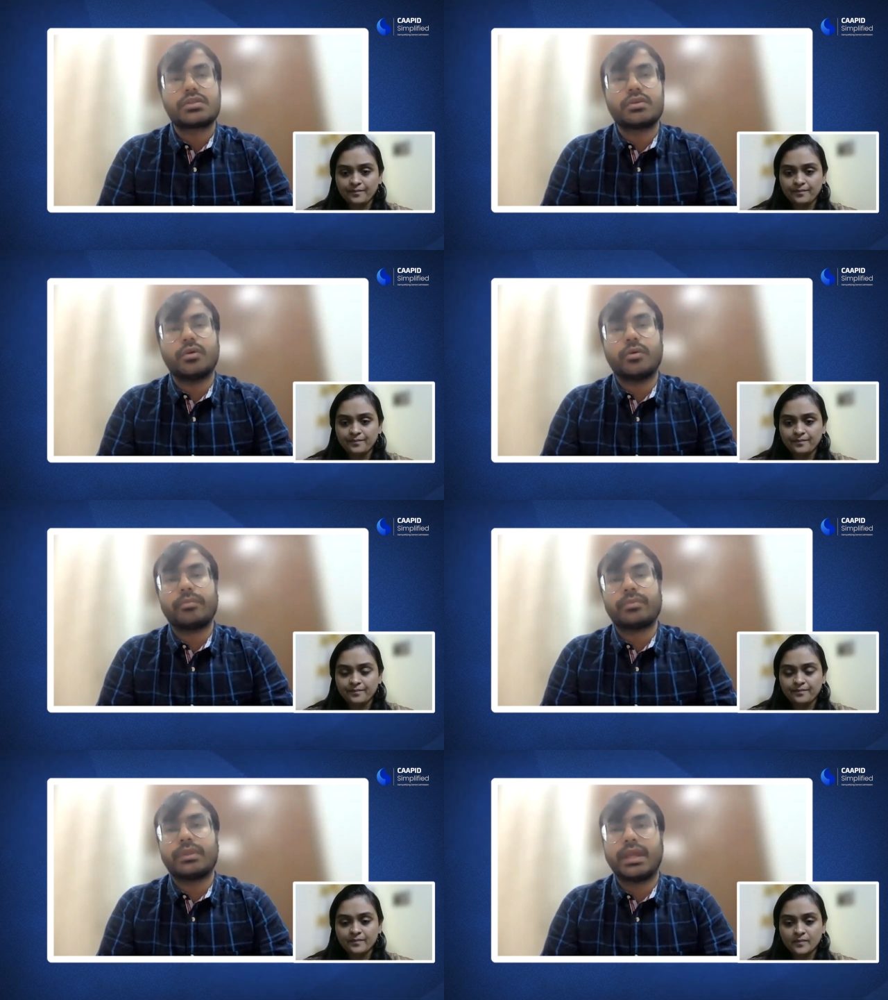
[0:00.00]

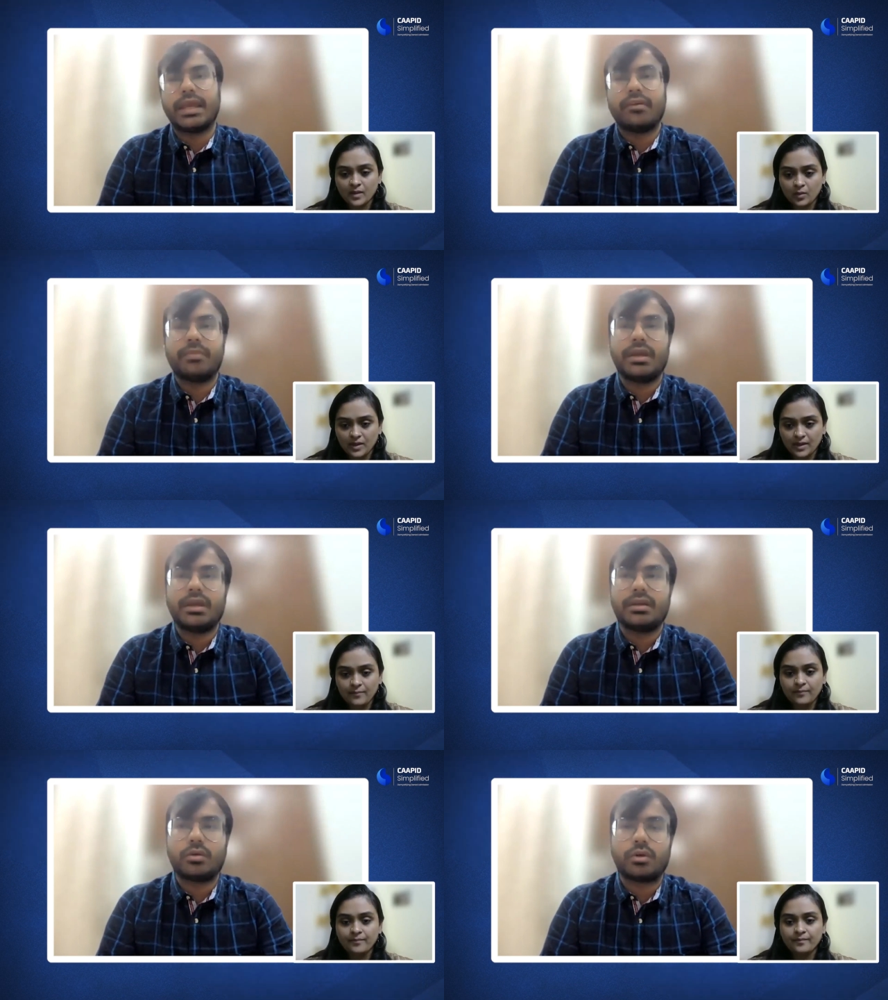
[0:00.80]
Speaker 1: So they gave
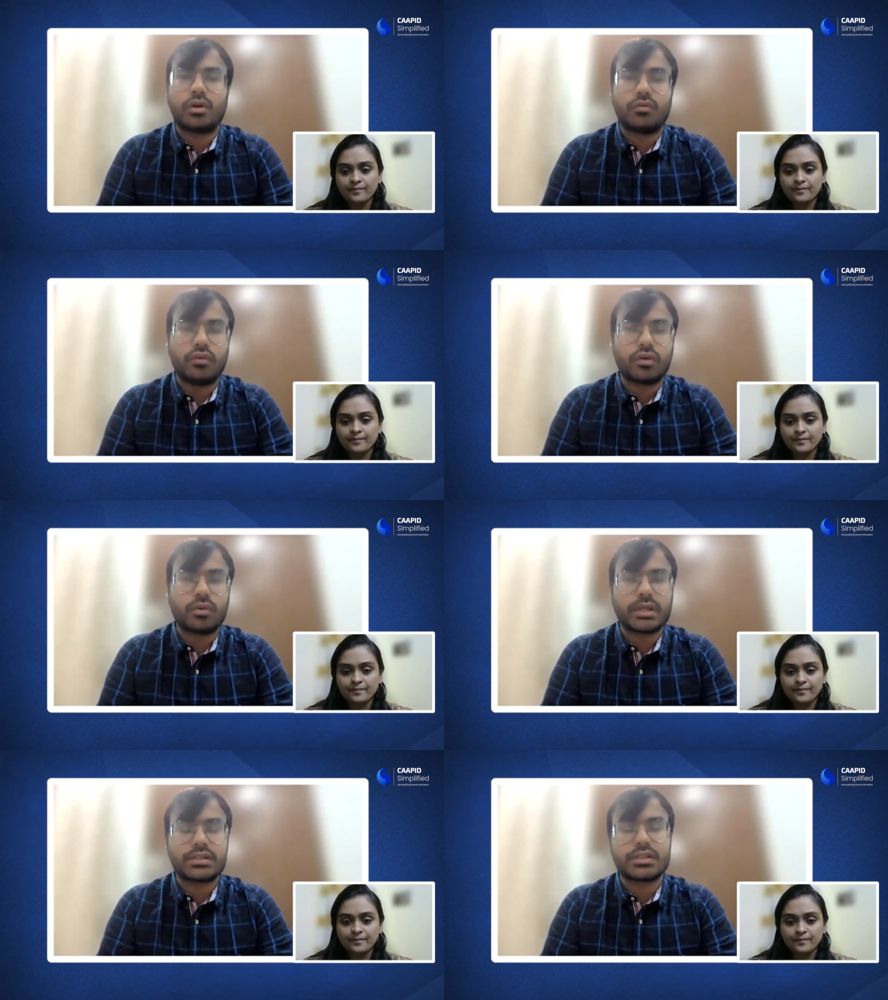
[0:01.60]
me total of
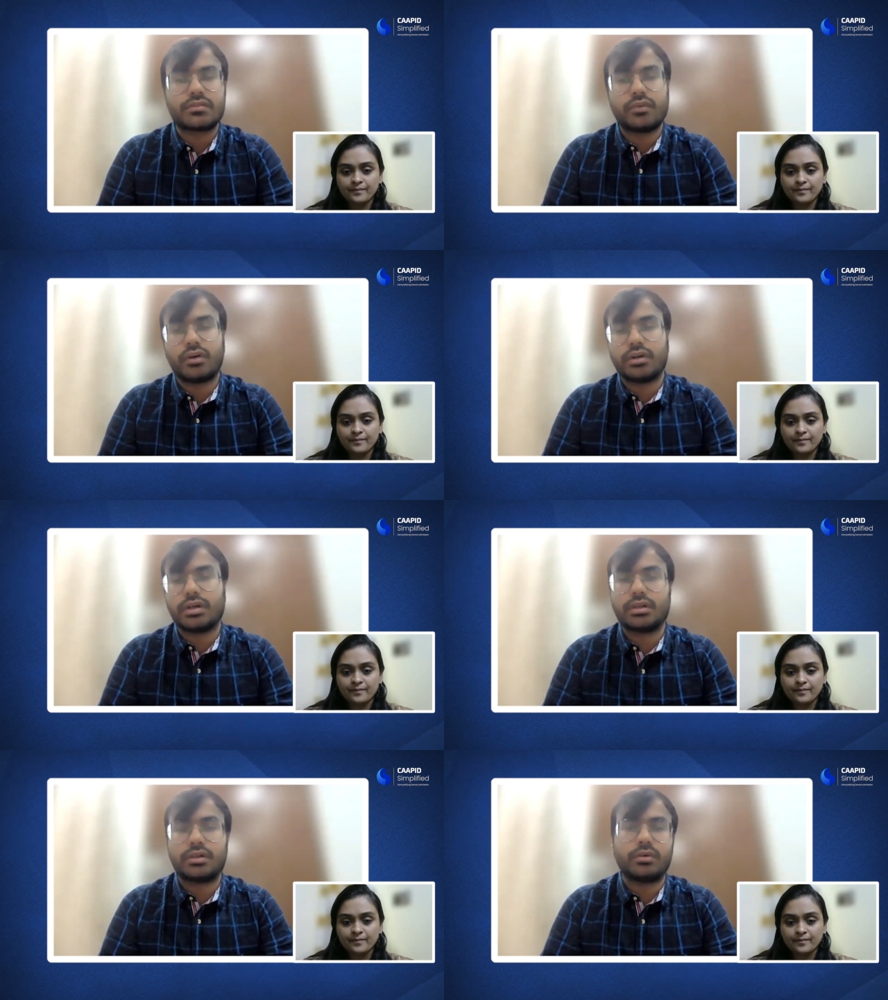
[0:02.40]
four questions
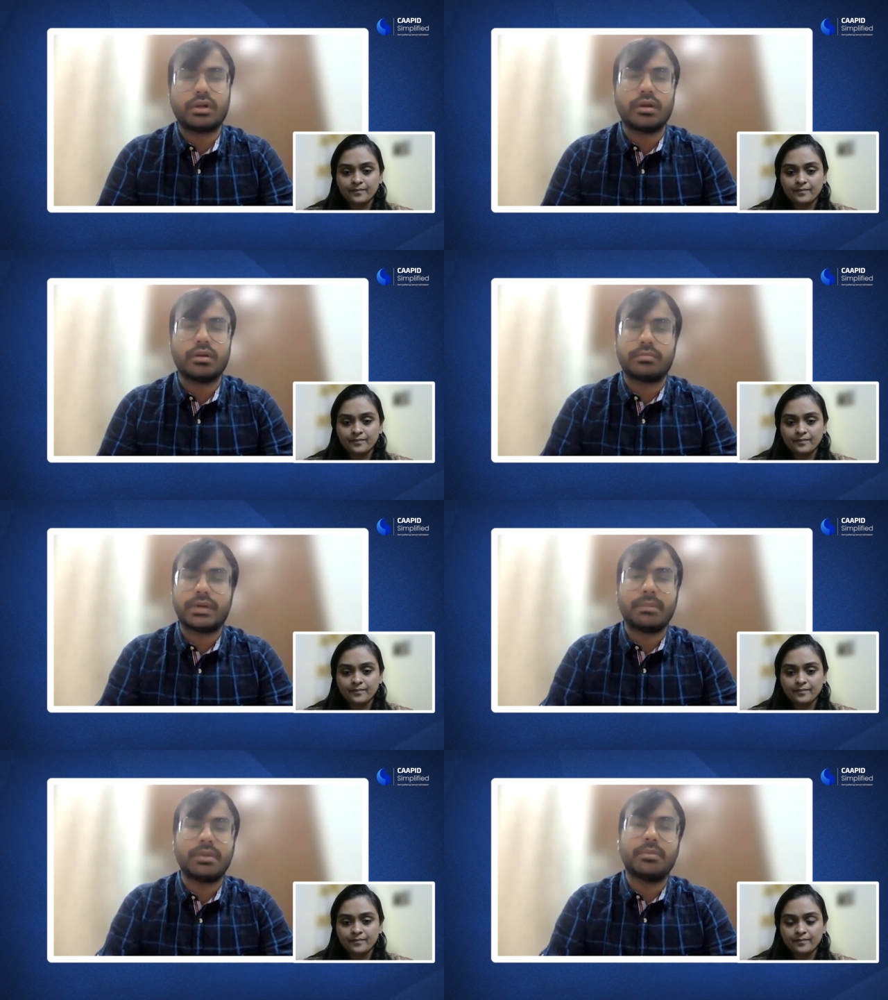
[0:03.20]
for a total
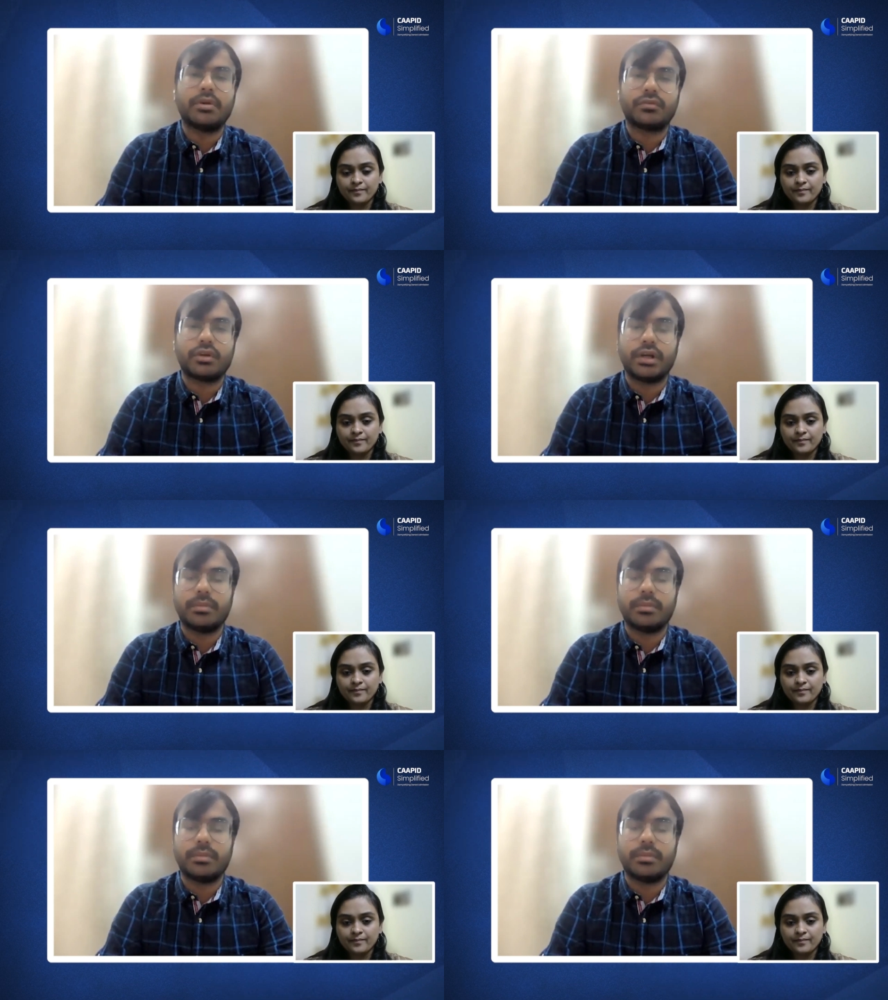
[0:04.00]
time limit of